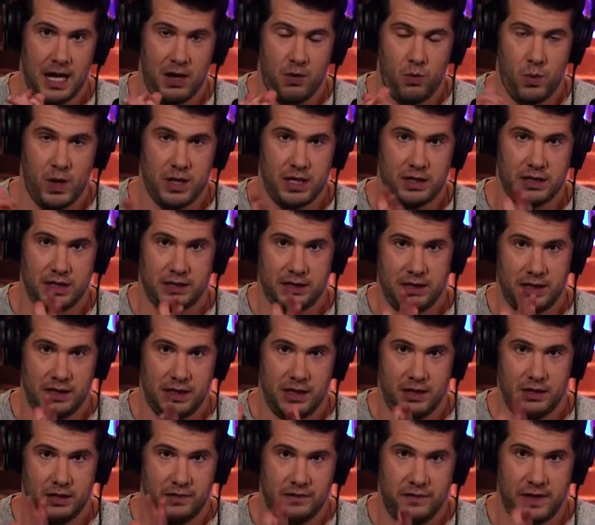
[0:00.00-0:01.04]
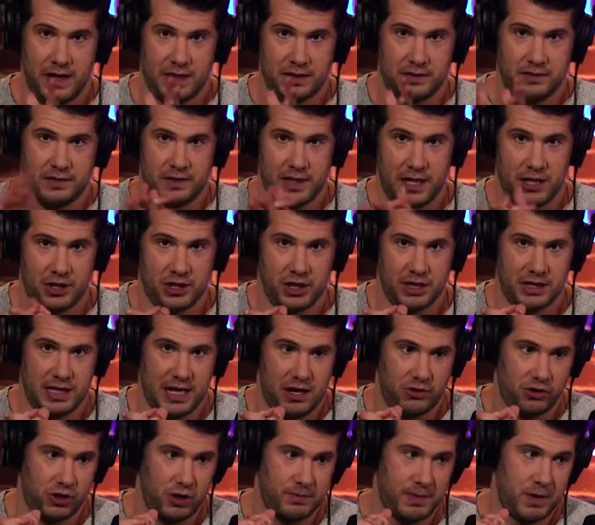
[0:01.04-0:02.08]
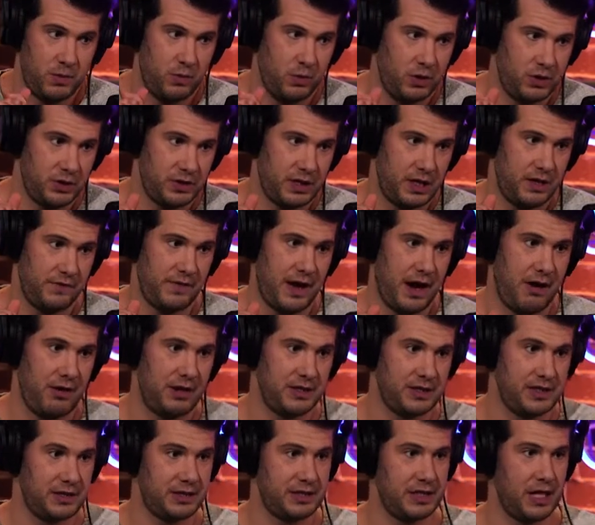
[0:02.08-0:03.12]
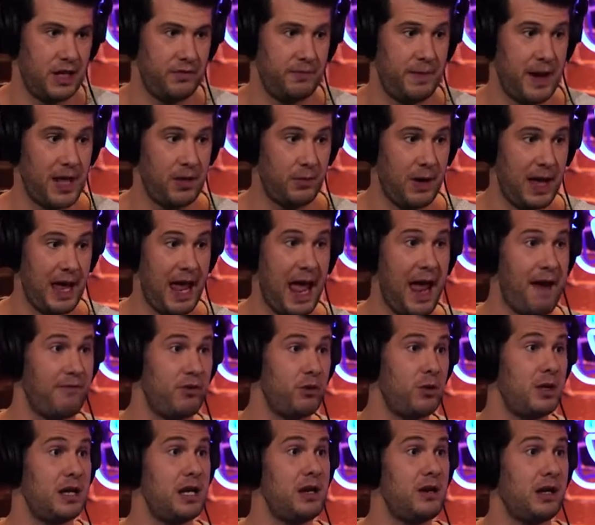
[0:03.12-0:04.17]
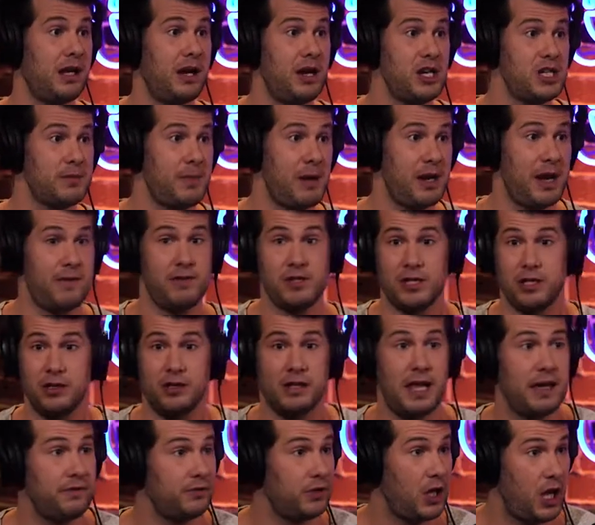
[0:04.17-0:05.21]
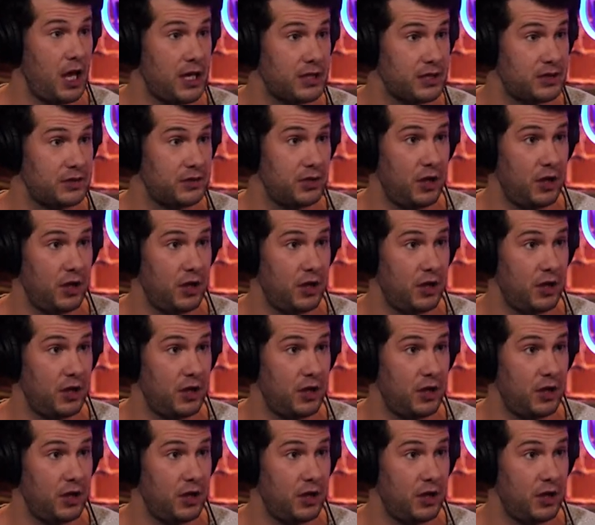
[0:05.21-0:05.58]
When do you think the ill effects of staying shut down could be worse than the virus itself? By the way, everyone here cares about every single life lost.